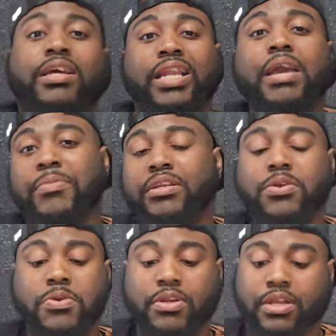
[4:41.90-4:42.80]
let me
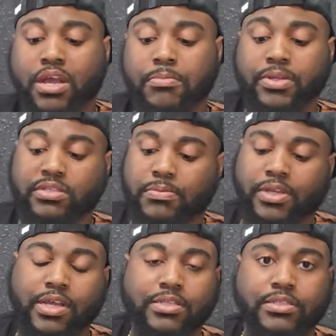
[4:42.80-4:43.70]
know in the comments,
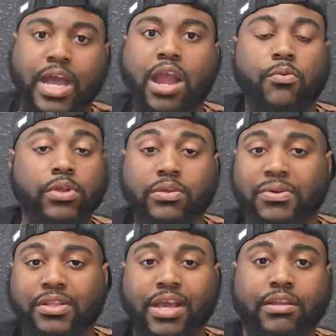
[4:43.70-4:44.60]
because I really
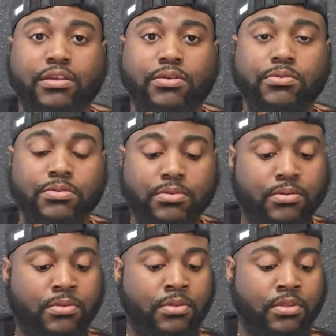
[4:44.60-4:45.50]
would like to know.
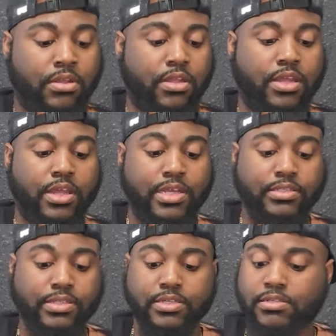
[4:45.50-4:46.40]

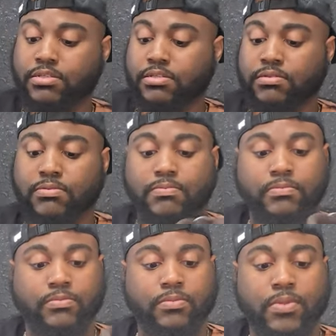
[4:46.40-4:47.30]
Is it
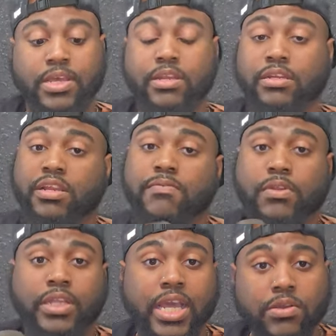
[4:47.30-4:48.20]
in a
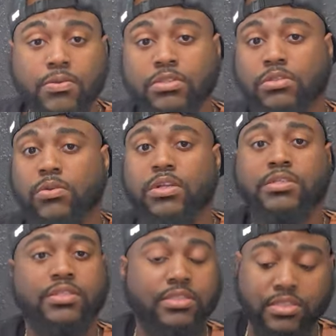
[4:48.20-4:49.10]
different language, or
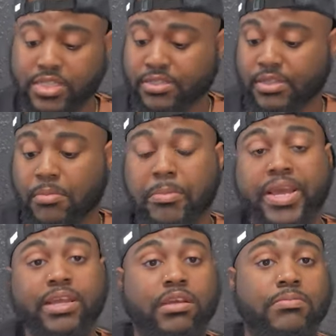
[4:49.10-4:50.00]
is it just a
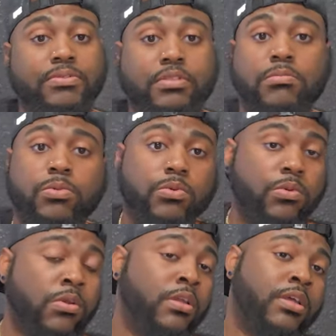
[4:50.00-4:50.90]
made up
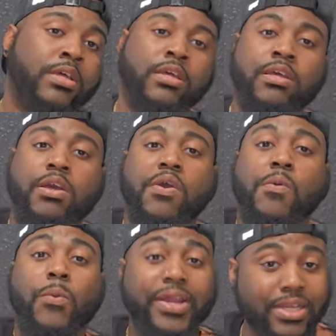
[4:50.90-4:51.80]
symbol?
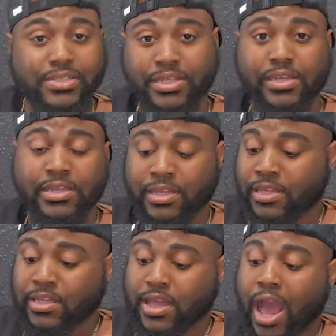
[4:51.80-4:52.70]
What is it?
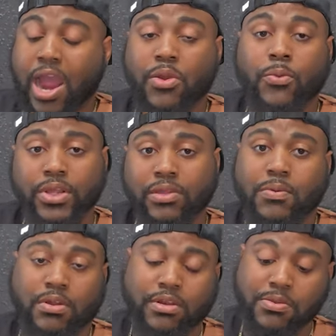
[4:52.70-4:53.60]
I really
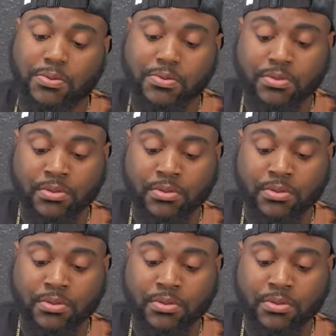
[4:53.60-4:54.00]
want to know,